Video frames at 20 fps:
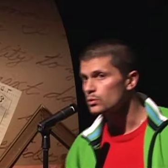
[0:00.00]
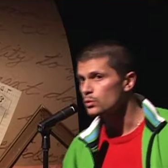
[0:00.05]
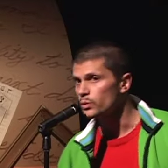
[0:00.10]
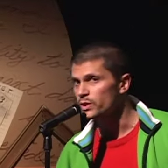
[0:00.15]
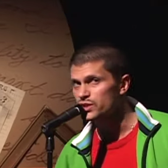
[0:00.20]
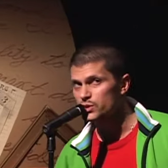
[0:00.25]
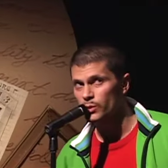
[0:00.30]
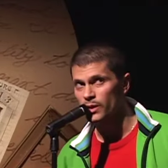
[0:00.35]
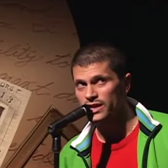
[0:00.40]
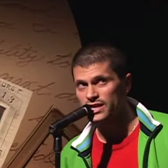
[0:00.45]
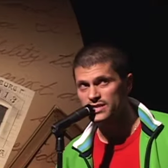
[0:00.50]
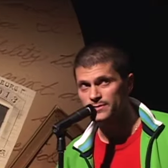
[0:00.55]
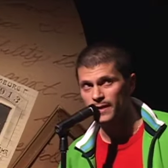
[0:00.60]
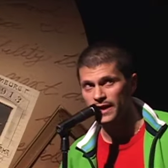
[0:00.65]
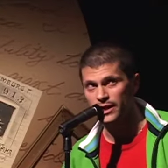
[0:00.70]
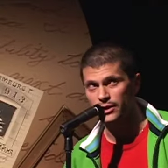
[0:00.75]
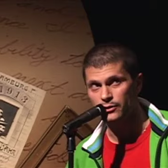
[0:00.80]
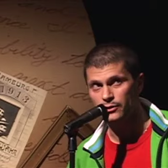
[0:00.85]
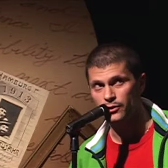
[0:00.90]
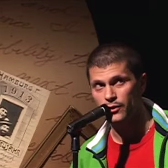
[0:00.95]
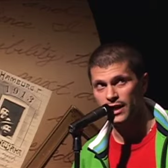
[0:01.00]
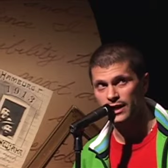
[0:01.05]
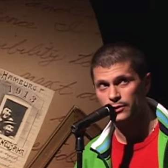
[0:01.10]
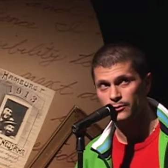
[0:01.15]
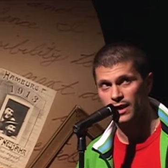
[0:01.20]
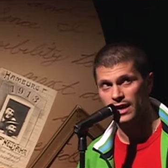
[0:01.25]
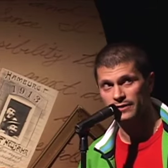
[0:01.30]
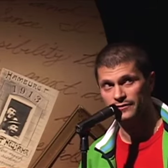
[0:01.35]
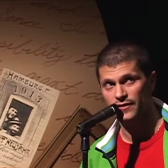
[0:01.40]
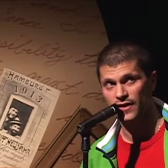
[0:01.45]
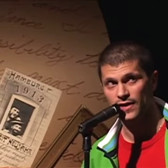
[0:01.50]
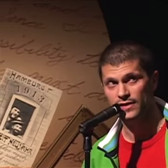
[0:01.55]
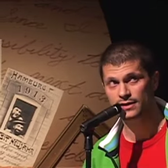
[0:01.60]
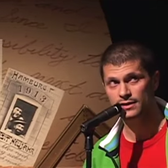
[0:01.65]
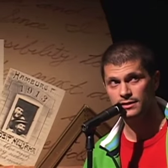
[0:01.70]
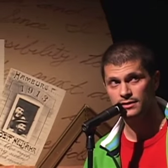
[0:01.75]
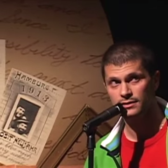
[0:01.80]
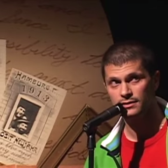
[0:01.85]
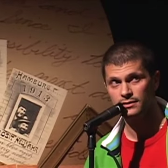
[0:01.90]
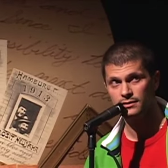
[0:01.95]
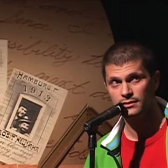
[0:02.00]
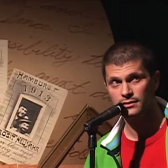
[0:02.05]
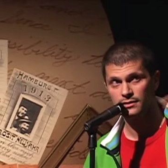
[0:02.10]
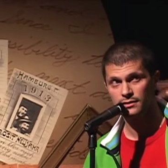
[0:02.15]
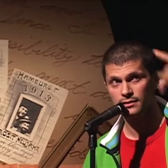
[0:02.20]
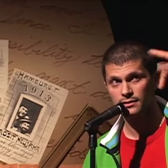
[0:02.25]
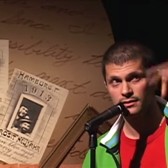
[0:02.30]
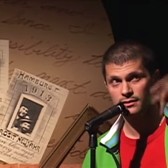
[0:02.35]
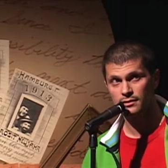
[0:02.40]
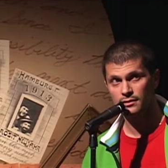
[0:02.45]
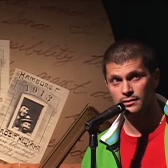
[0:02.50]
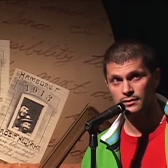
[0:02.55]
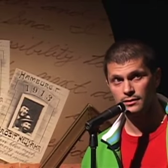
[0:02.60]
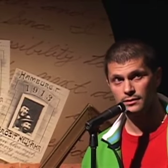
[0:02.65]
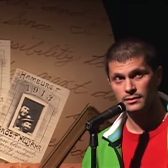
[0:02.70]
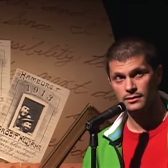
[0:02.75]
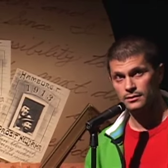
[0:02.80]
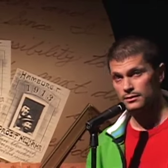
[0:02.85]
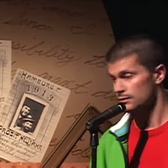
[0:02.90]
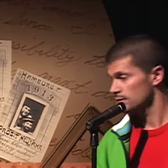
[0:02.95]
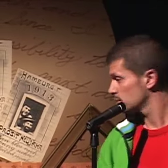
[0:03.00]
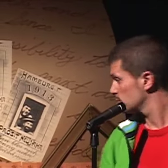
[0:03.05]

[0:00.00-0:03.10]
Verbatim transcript: Which one is my great-grandfather? Yeah, point to him, bitte.